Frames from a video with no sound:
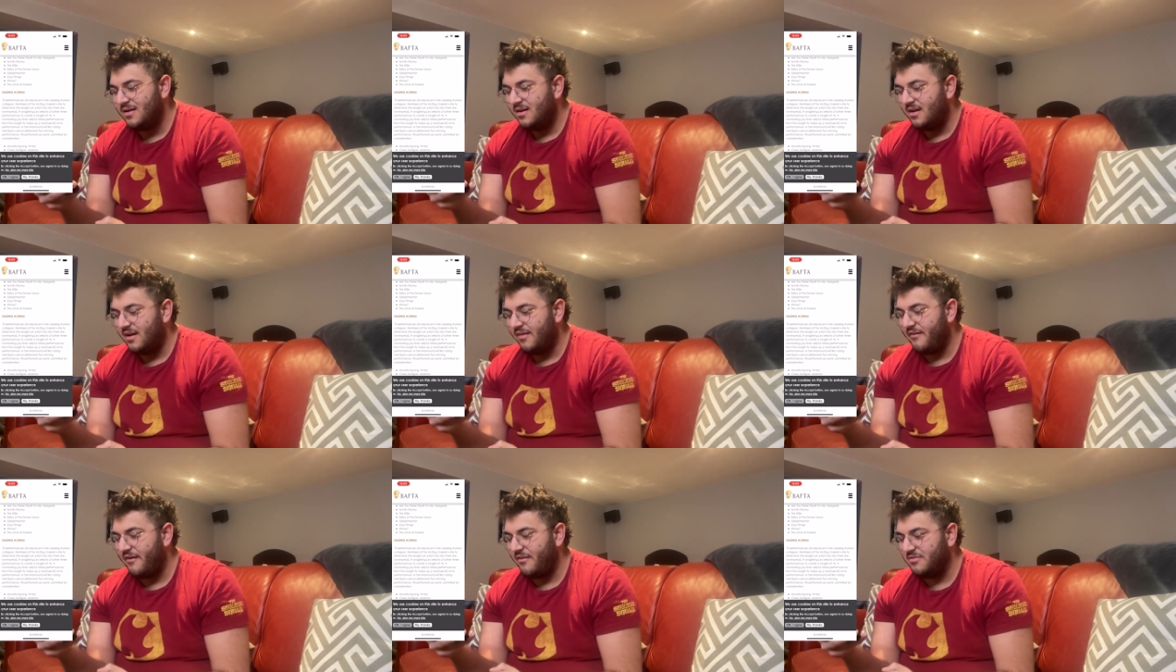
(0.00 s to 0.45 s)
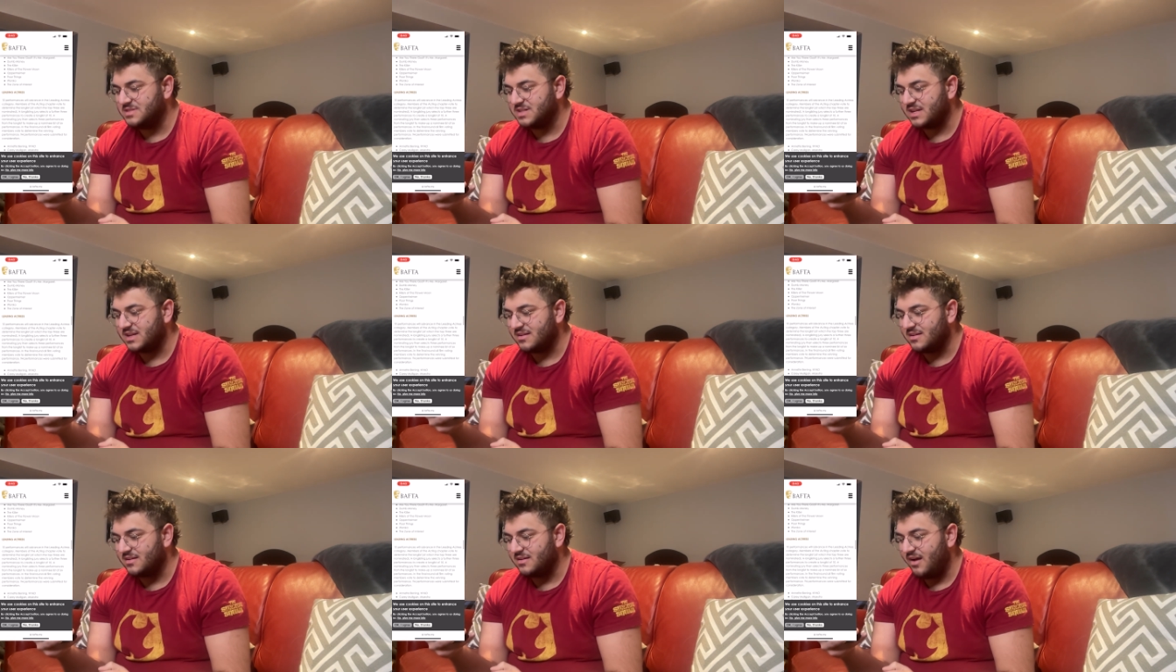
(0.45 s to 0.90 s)
I thought it was
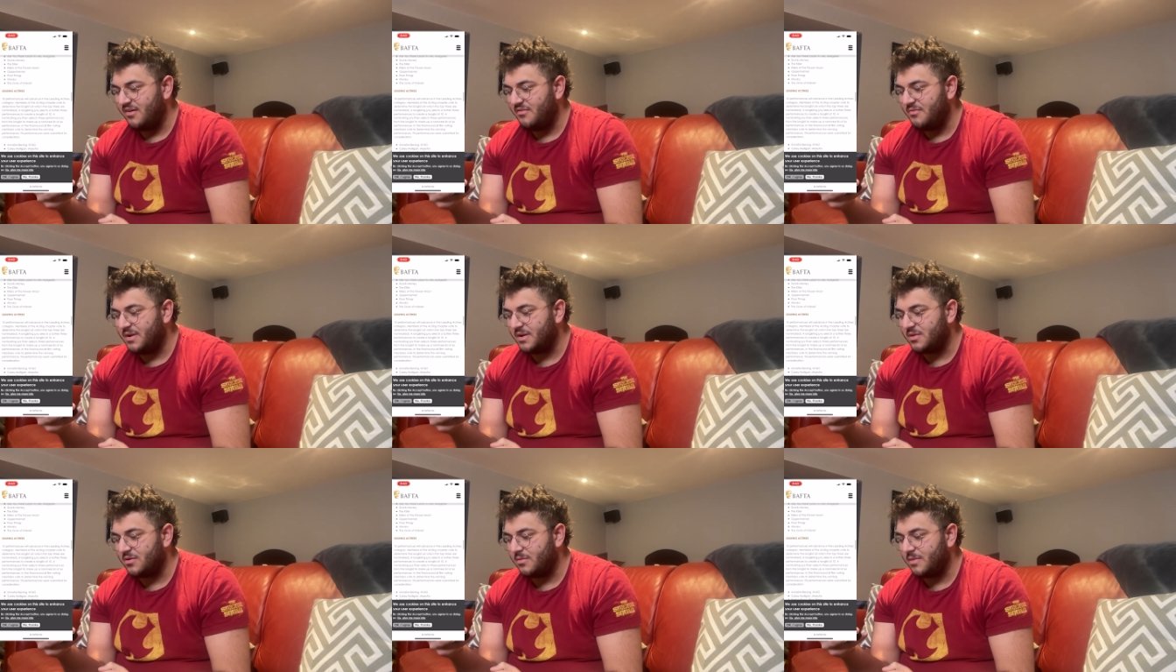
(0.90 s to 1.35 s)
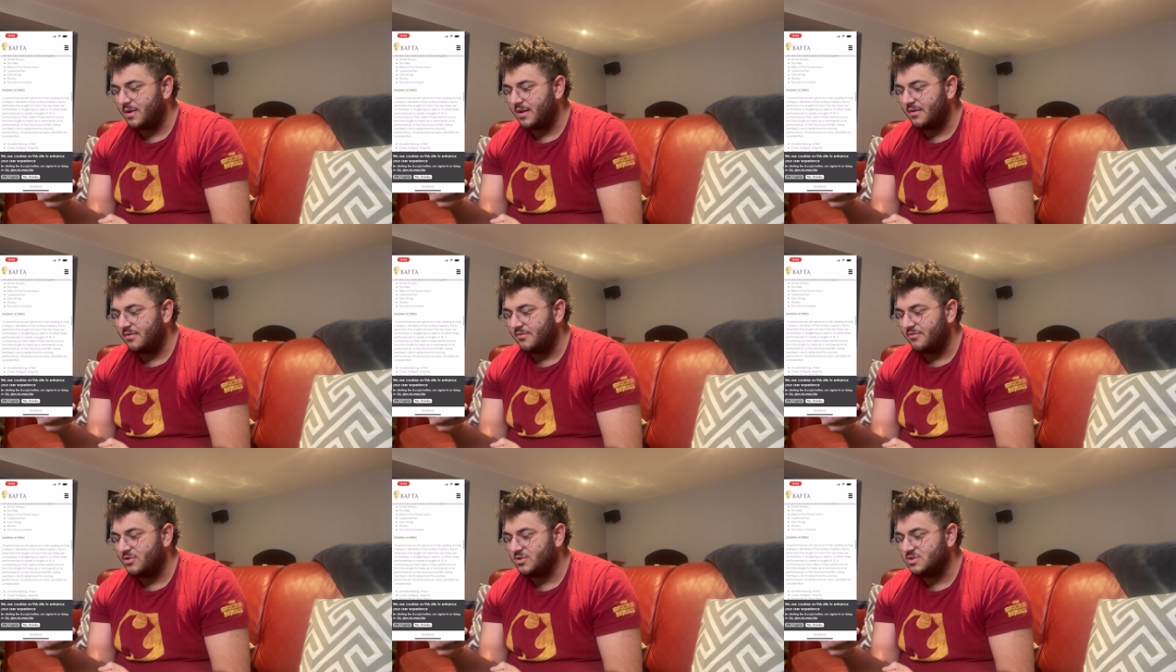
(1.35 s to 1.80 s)
like alphabetical by
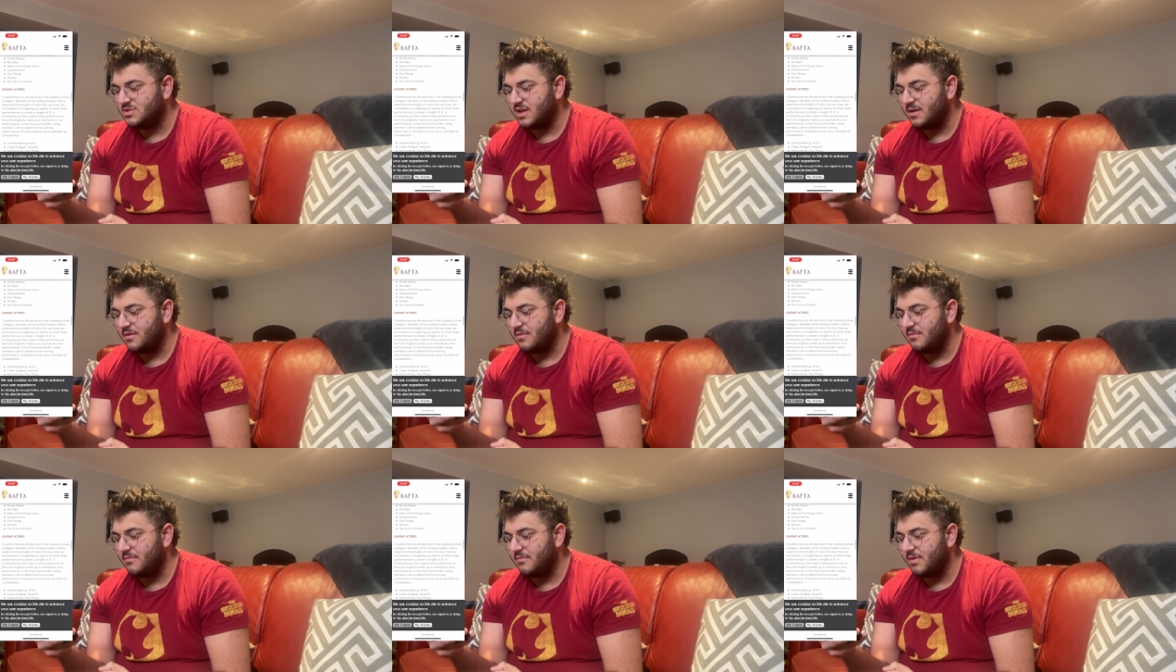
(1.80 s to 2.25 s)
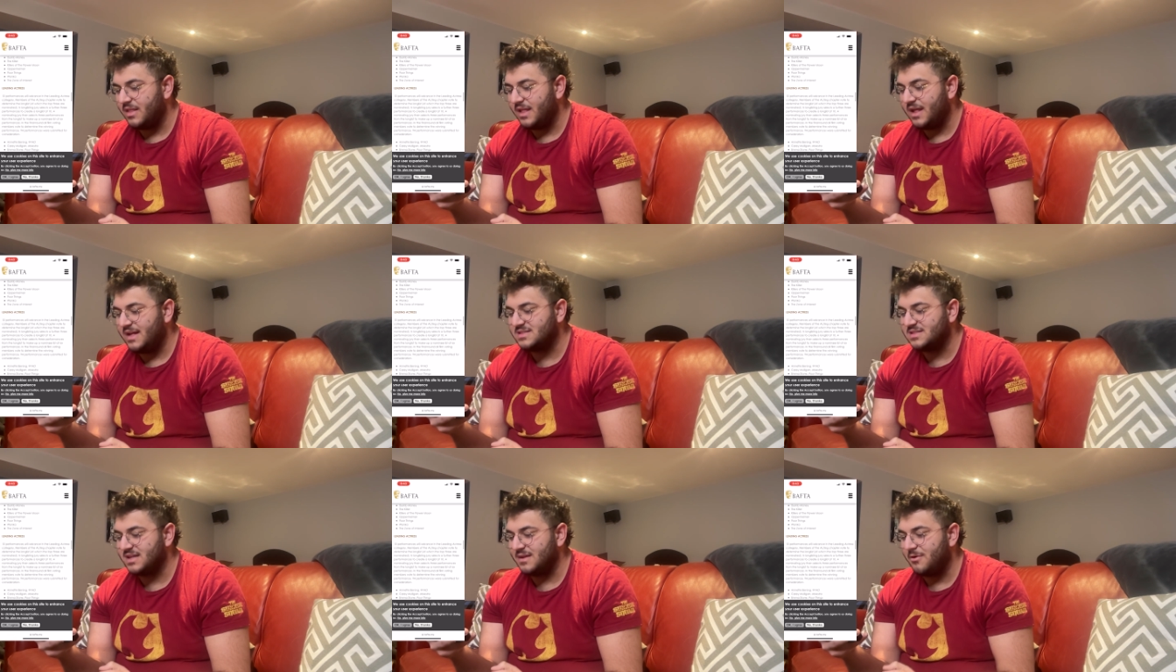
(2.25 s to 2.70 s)
first name, by
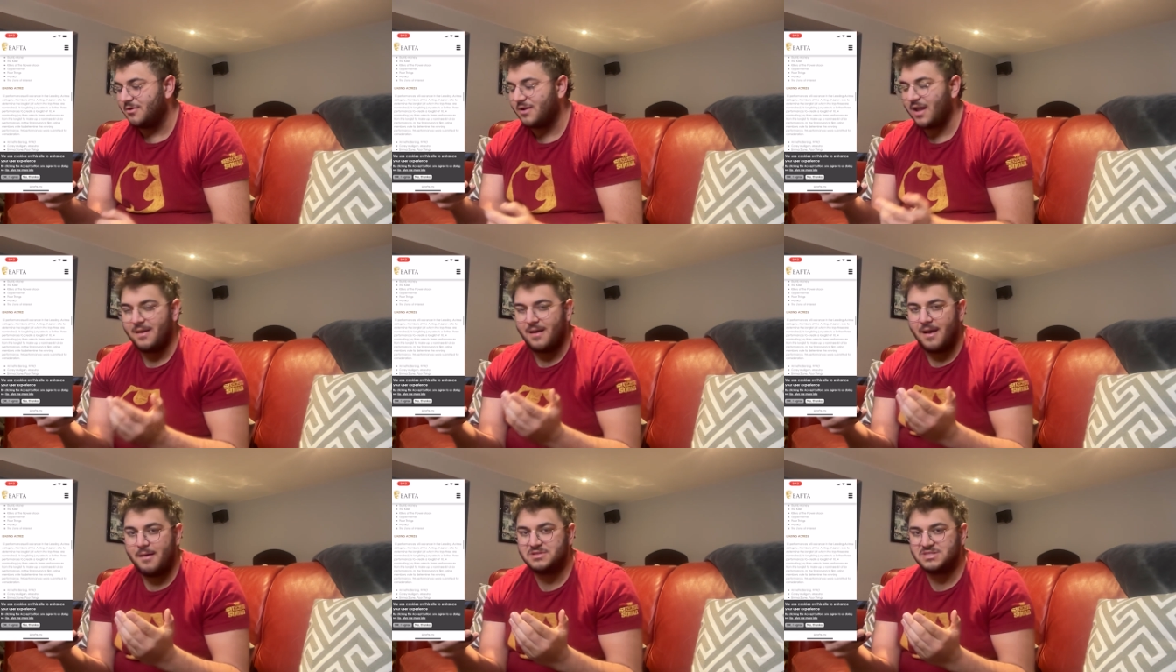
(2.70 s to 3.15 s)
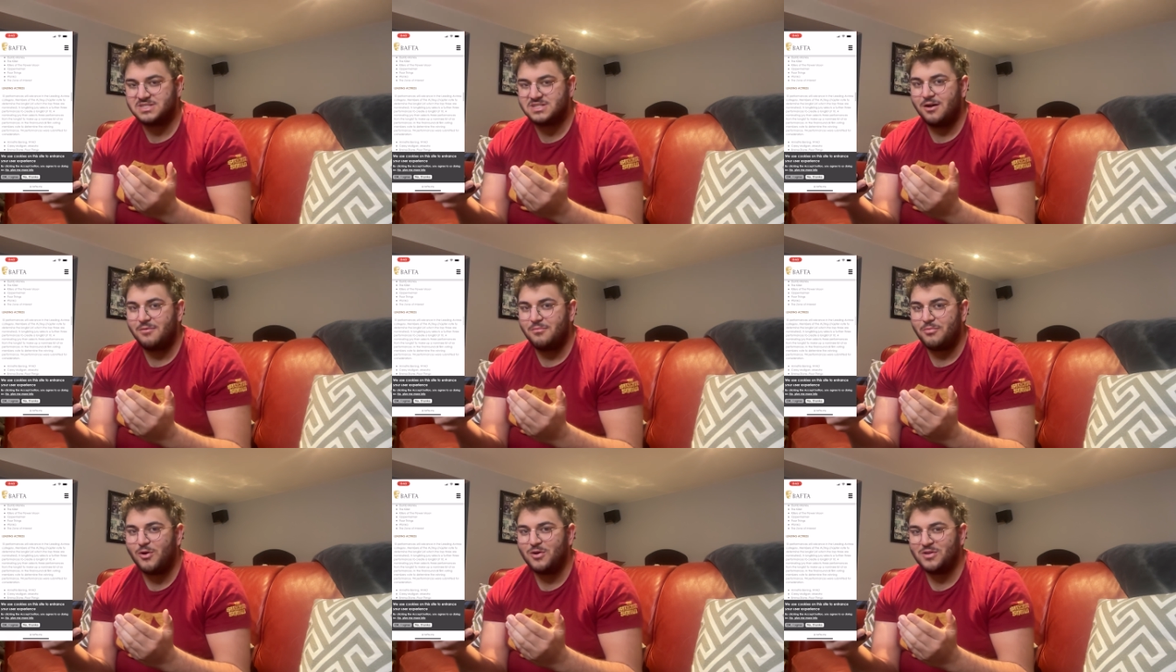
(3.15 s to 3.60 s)
last name. Okay, Emma
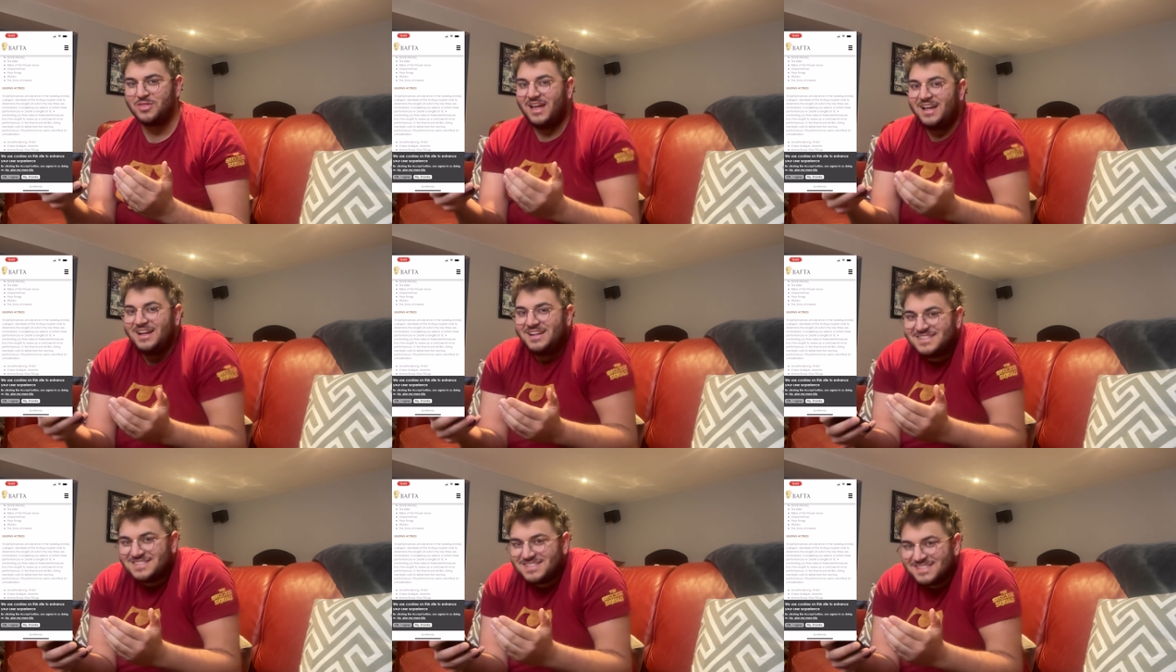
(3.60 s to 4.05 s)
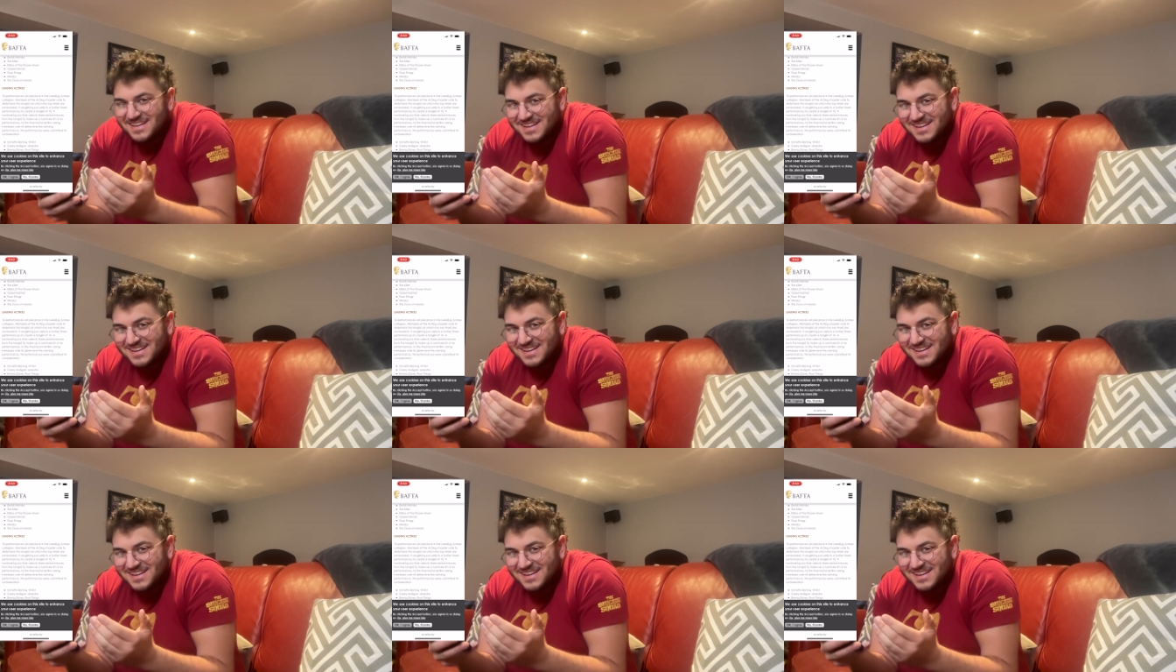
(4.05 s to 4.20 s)
Stone, Poor Things.